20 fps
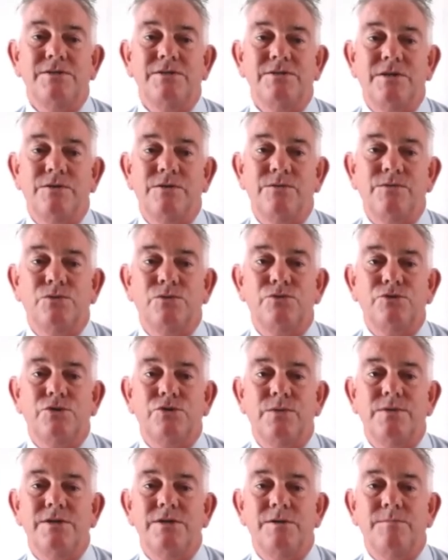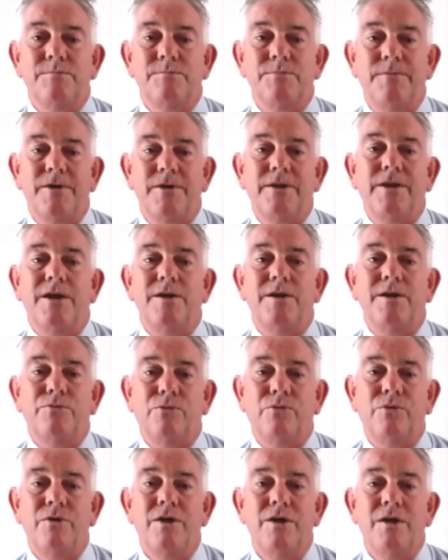there was also a dip in April
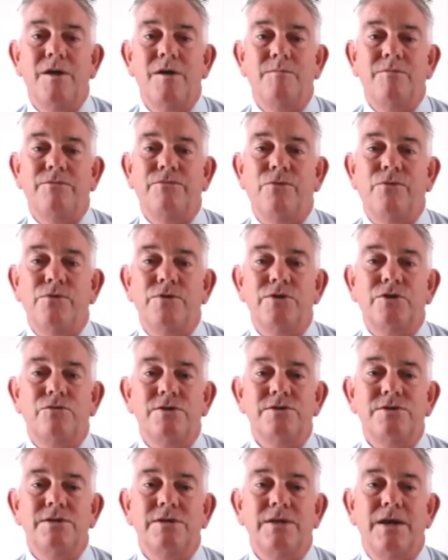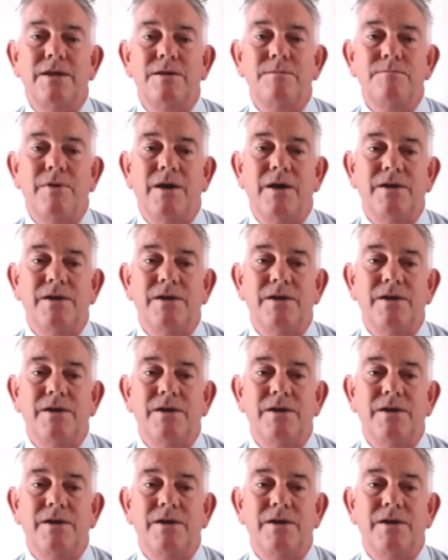before increasing again in May.